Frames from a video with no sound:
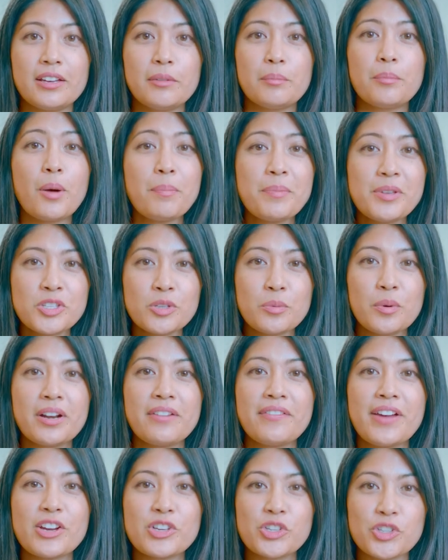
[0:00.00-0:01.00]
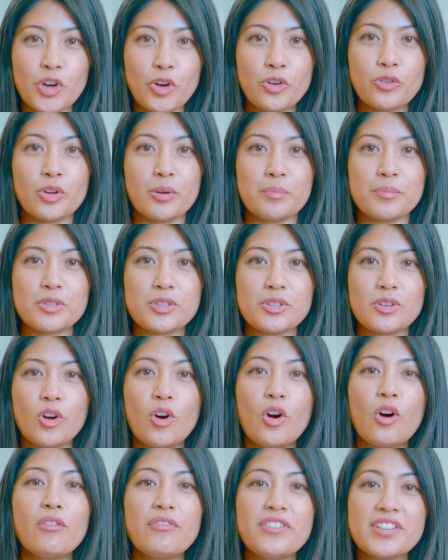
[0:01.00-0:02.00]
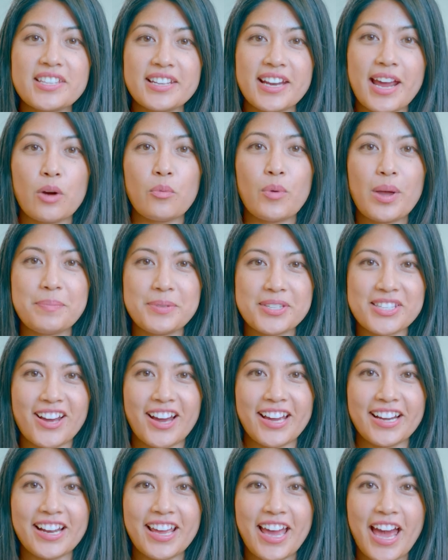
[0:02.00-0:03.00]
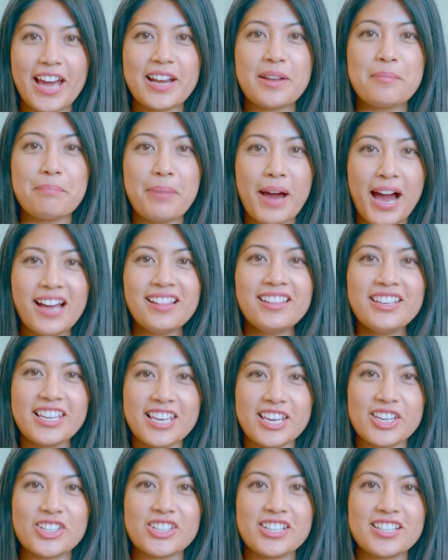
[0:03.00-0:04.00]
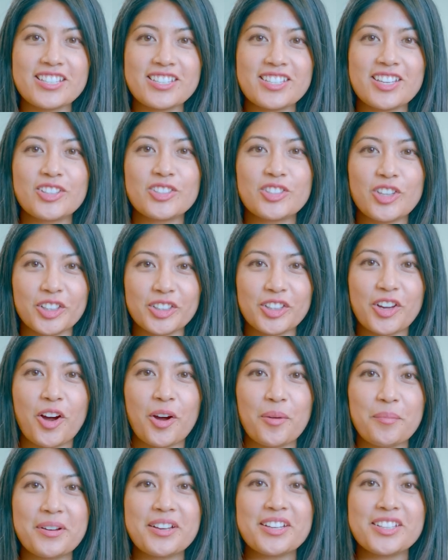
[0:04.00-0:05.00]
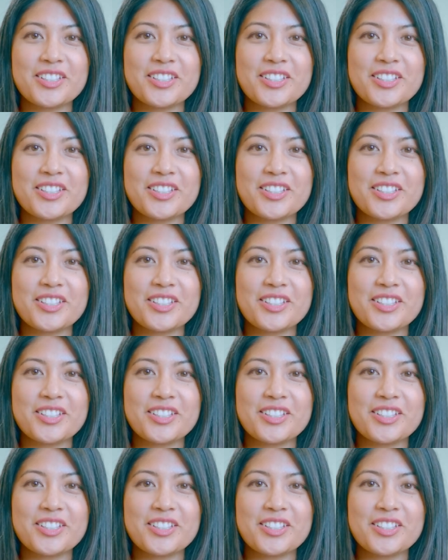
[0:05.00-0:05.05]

pop into one of our showrooms or visit our website at impalakitchens.com.au.